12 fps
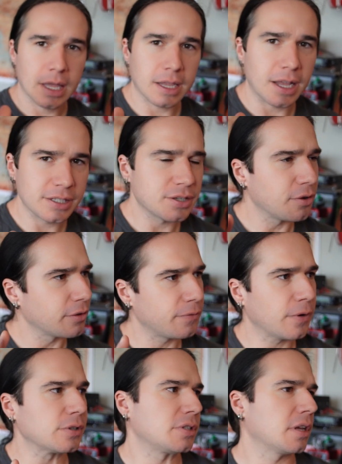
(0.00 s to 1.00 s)
Okay guys, so the
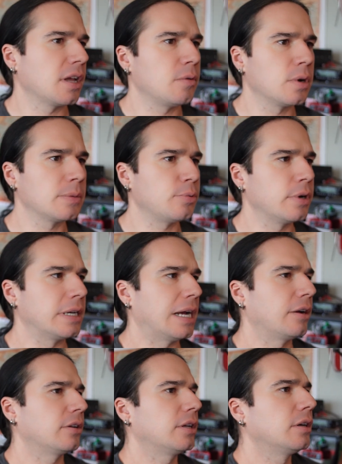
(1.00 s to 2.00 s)
first thing I want to point
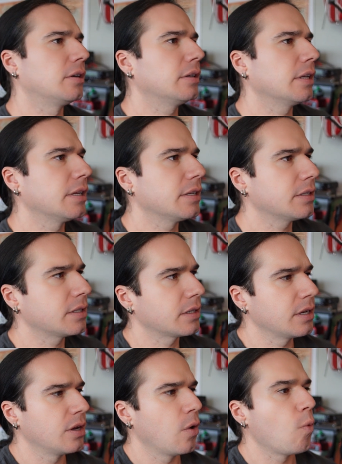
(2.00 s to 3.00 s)
out here
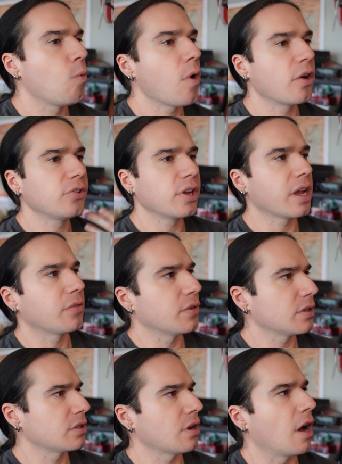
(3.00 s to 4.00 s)
is where you get
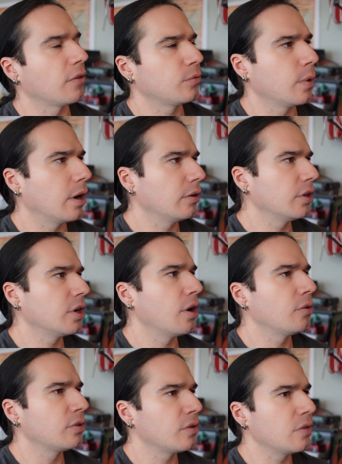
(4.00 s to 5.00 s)
this software. You
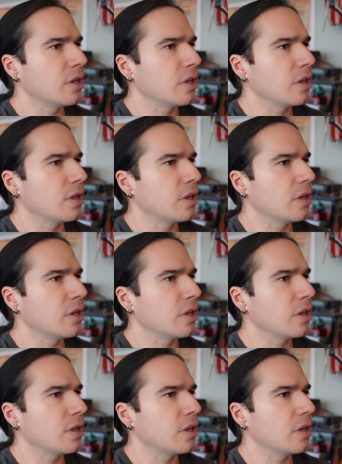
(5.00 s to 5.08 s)
go to